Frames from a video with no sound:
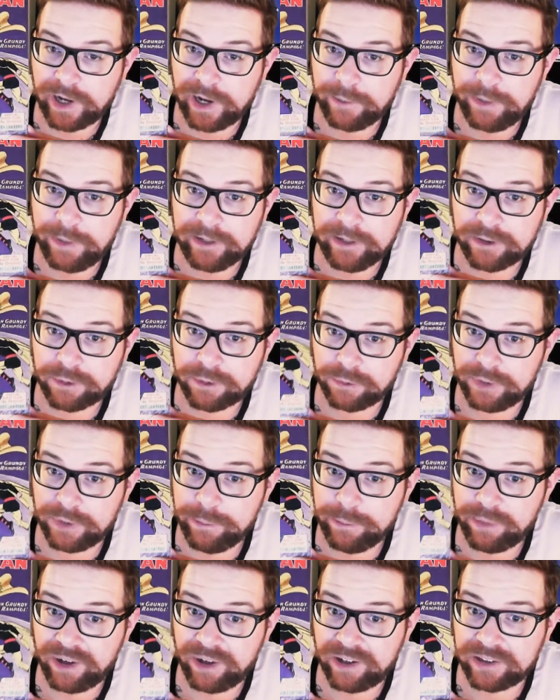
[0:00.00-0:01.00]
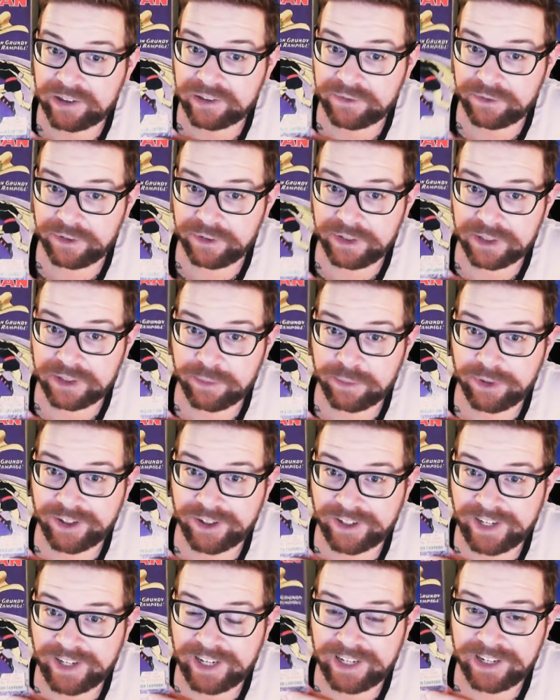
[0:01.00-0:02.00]
I paid $3 for this
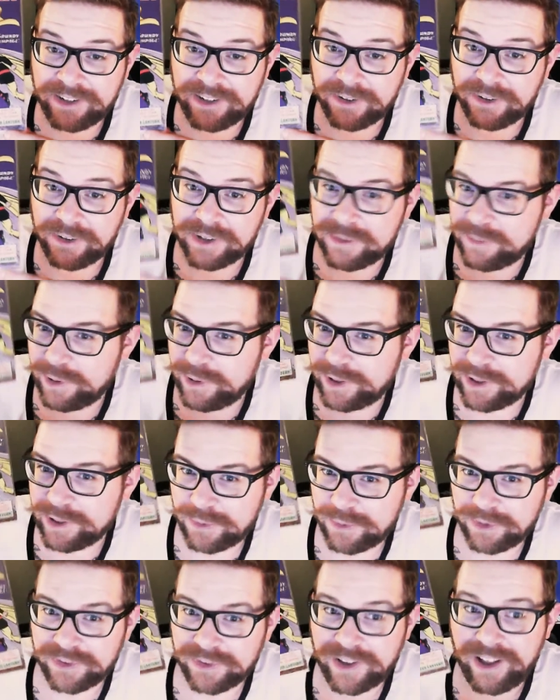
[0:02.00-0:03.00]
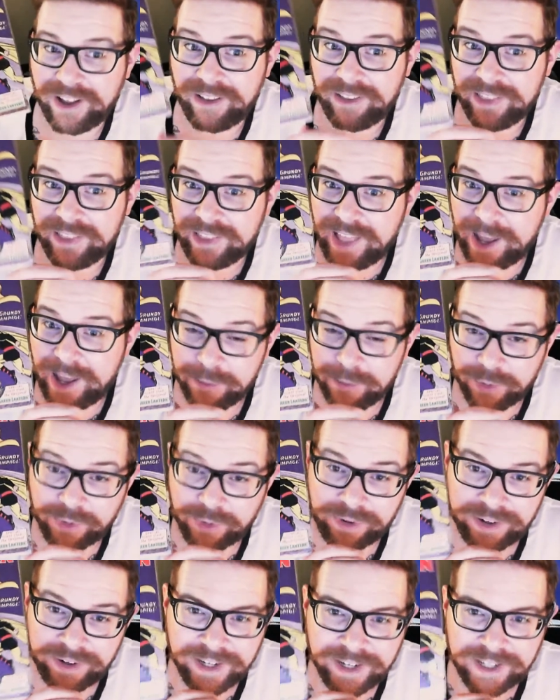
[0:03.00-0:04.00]
book, and I know this book is worth a lot
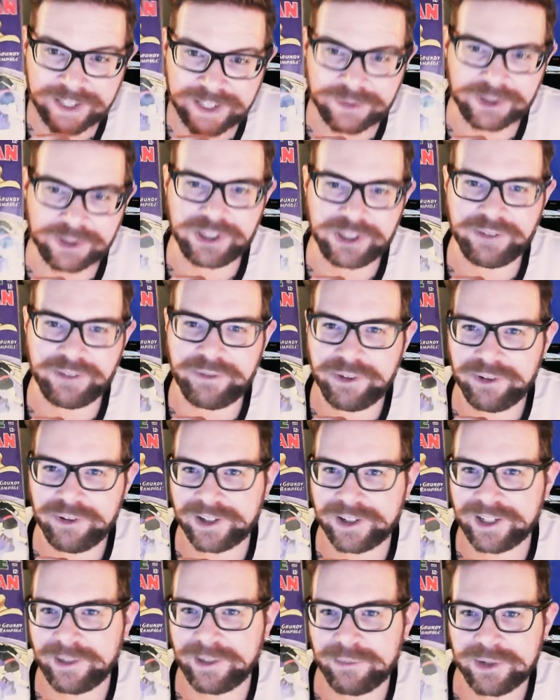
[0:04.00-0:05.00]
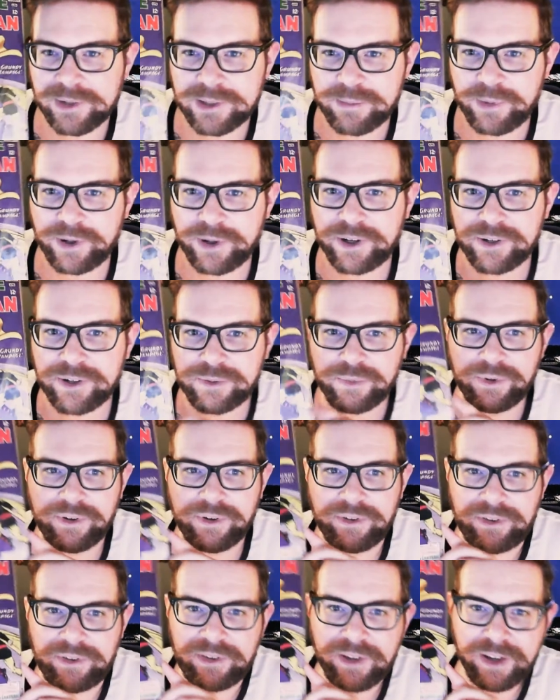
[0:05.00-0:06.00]
more. Especially if you look it up, this book is
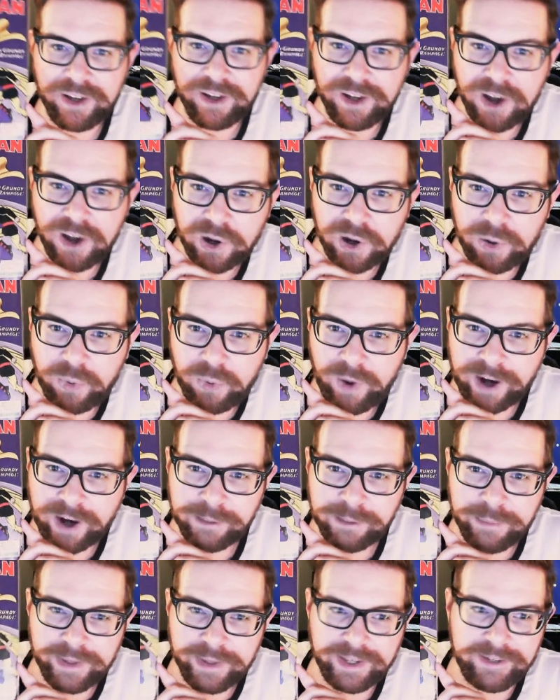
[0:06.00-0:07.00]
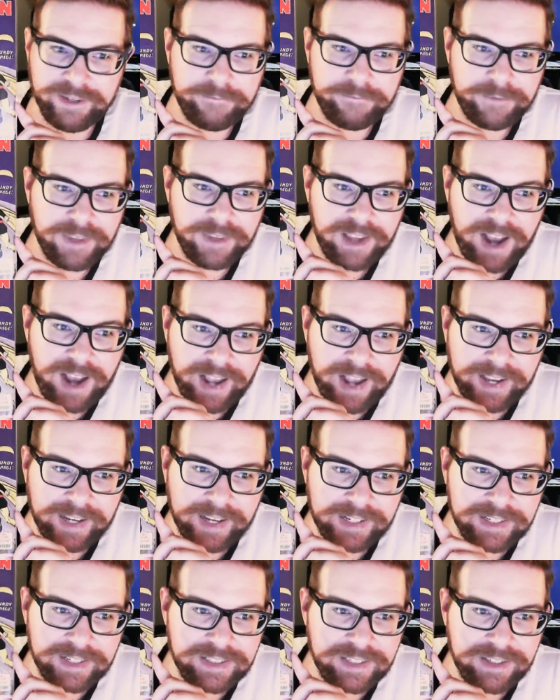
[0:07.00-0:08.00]
worth quite a bit. I
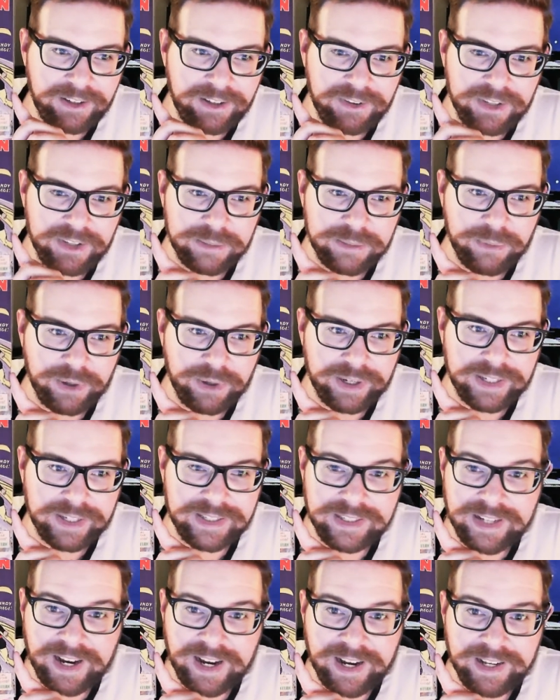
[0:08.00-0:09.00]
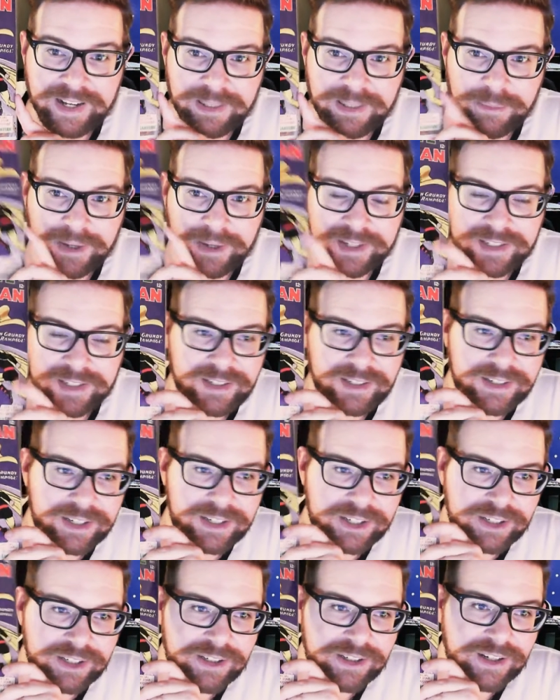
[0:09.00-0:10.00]
got a deal. This book is not in the best
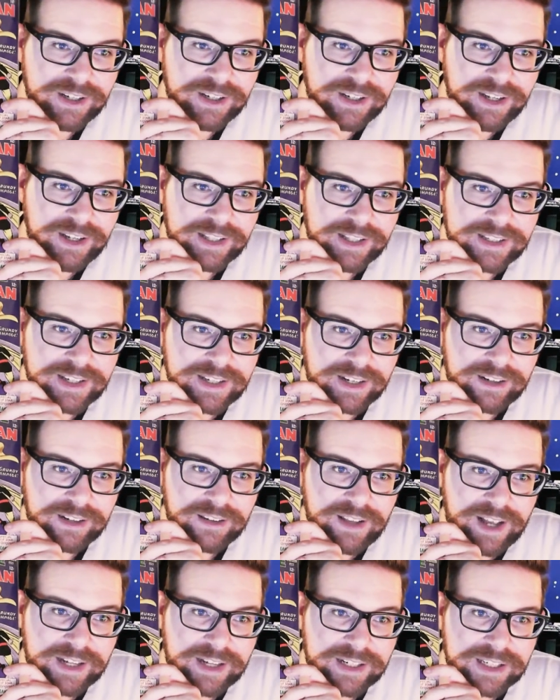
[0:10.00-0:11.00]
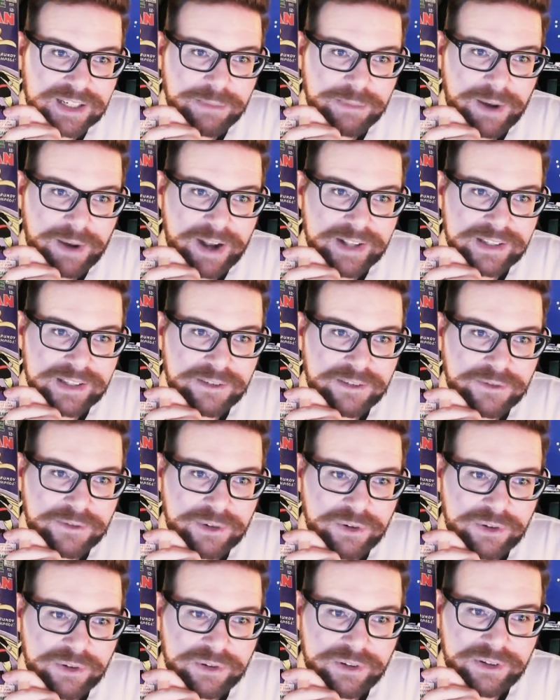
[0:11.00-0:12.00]
condition. It's got a lot of spine stuff
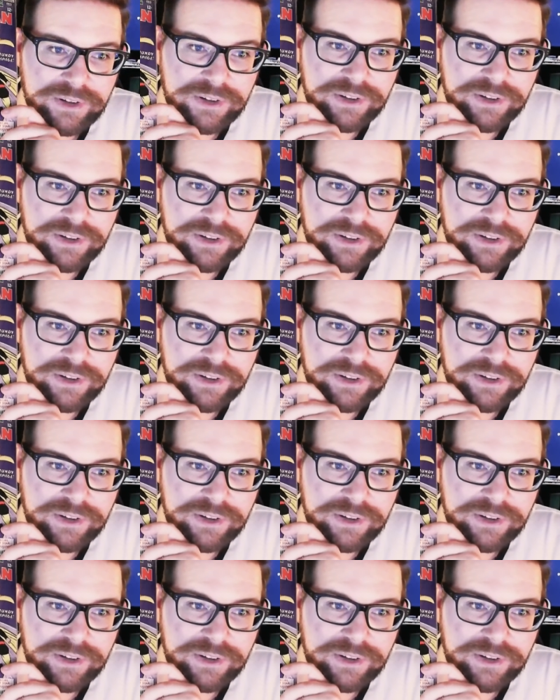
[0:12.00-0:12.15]
going on.